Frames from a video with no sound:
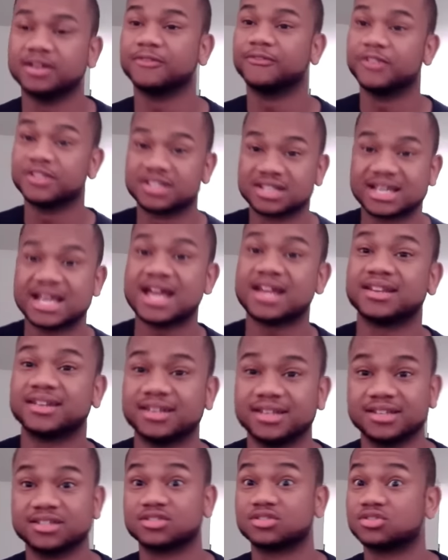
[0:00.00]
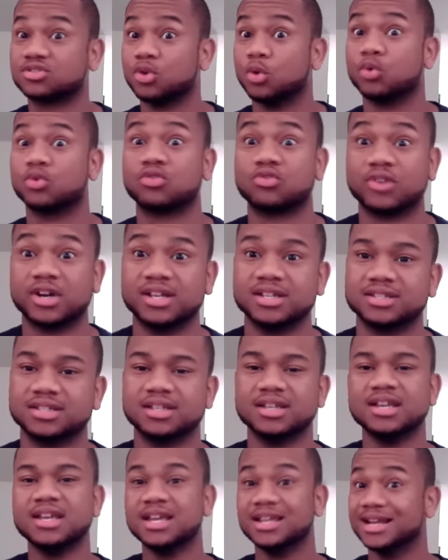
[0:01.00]
Physicality is so crazy.
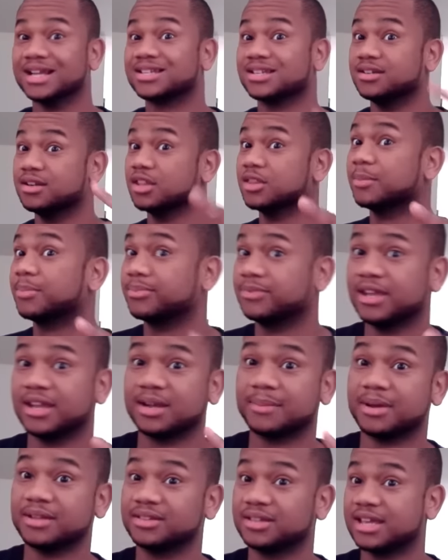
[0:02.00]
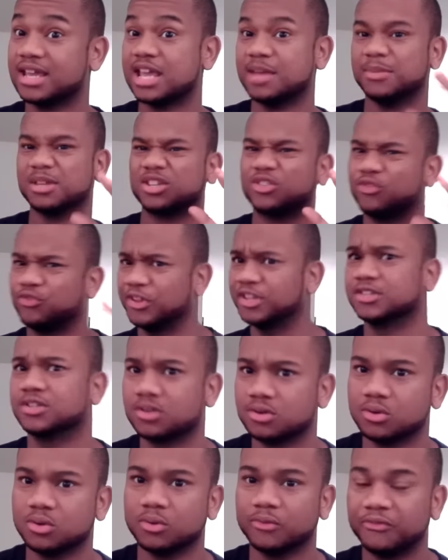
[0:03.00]
That's another thing about the game. It's
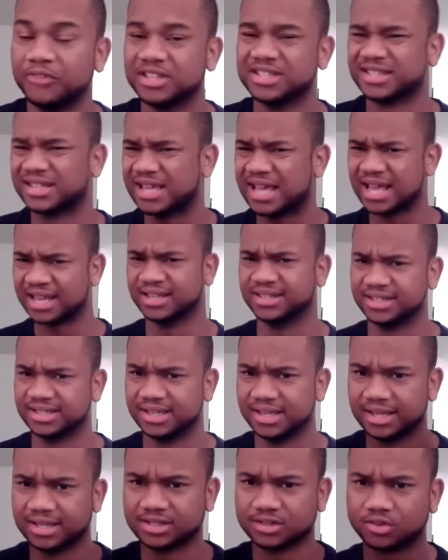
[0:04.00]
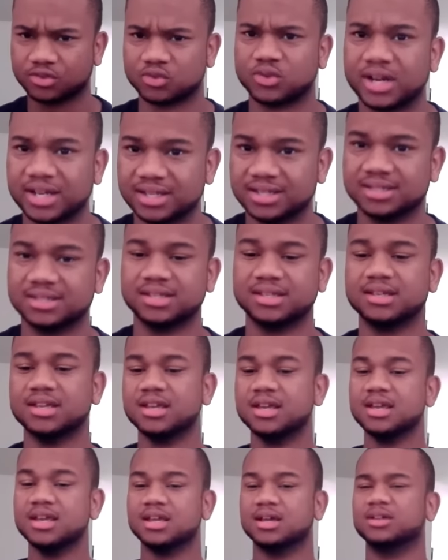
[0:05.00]
physical. Physicality is crazy.
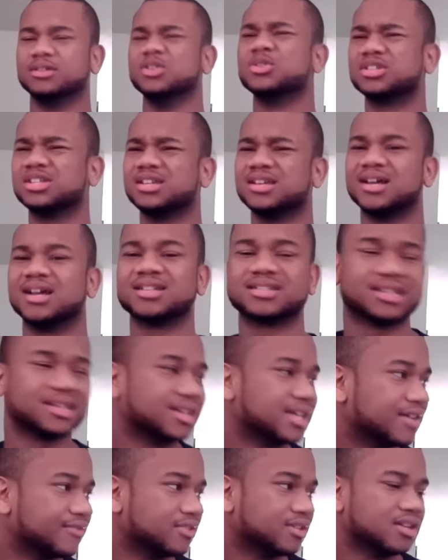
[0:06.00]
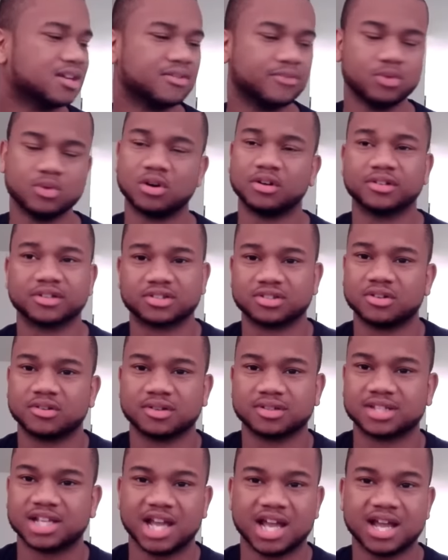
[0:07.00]
You'll see guys like Kevin Love, who aren't the
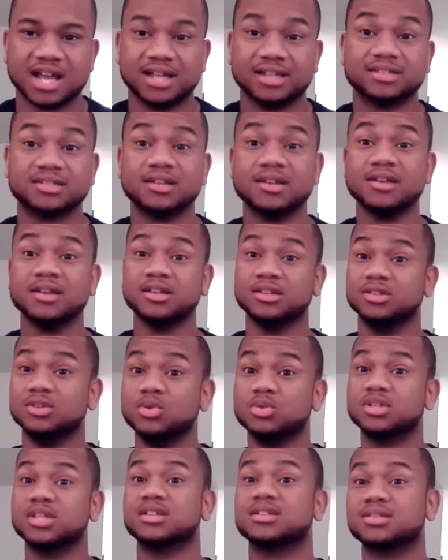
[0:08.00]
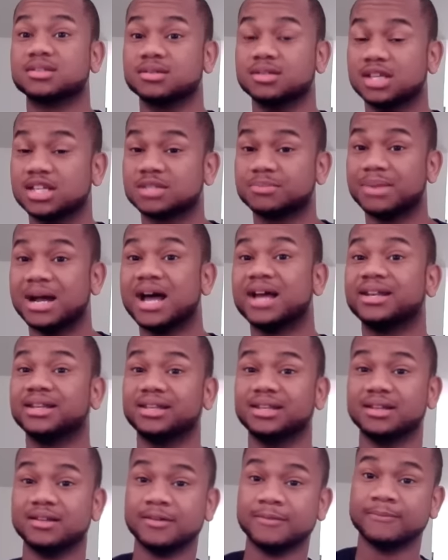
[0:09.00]
strongest guys, use his
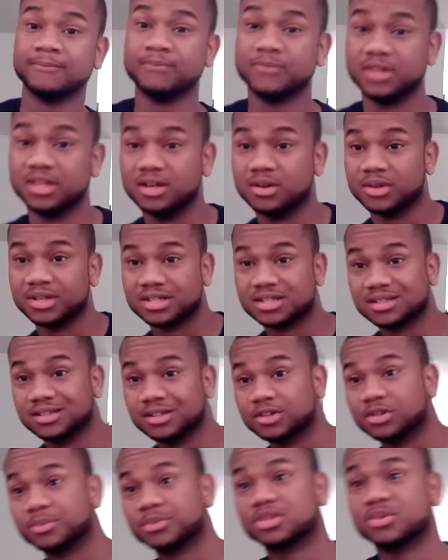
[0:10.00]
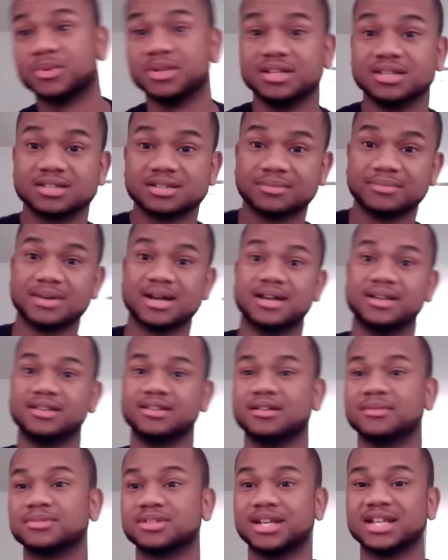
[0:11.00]
body, and slither between somebody. You know
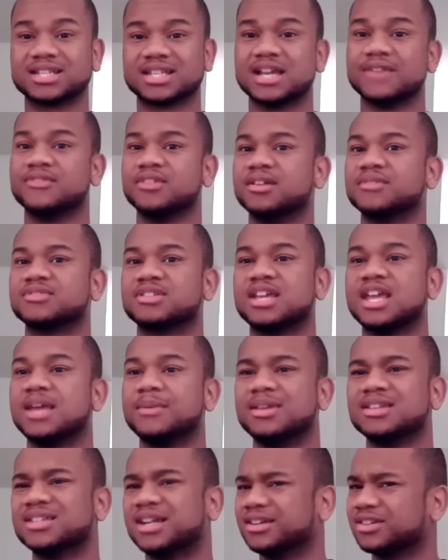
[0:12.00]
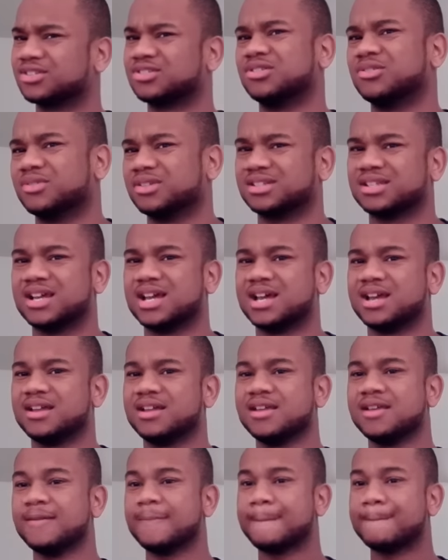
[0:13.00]
what I'm saying? That's Kevin Love's game. He's not the strongest guy.
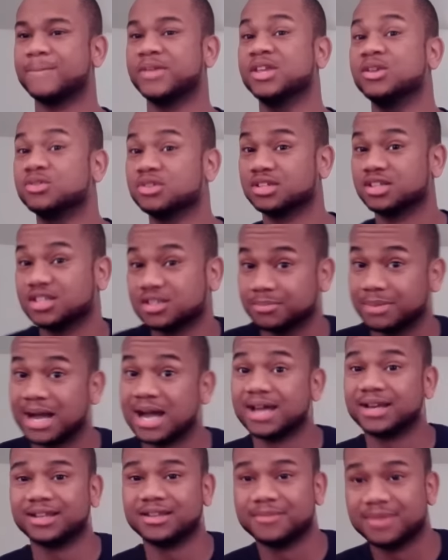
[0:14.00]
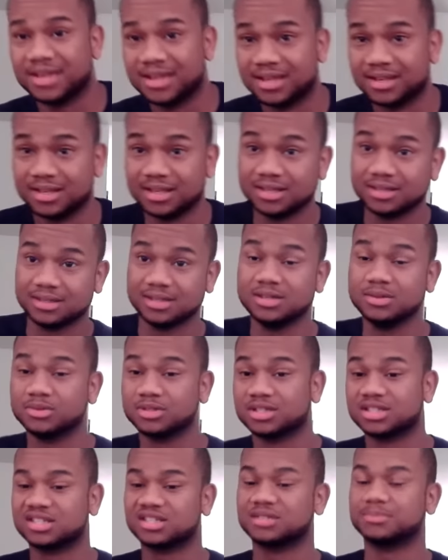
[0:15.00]
He uses his body, man. He
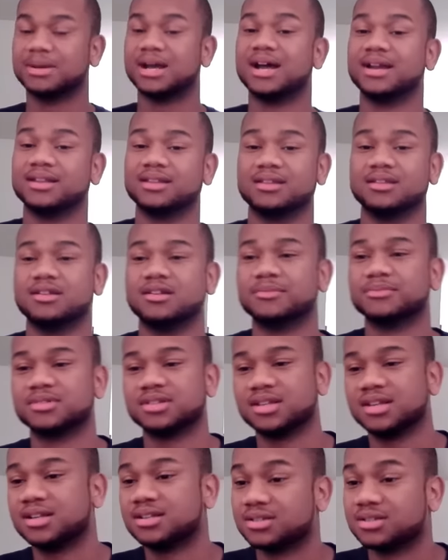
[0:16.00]
uses his body. You know what I'm saying?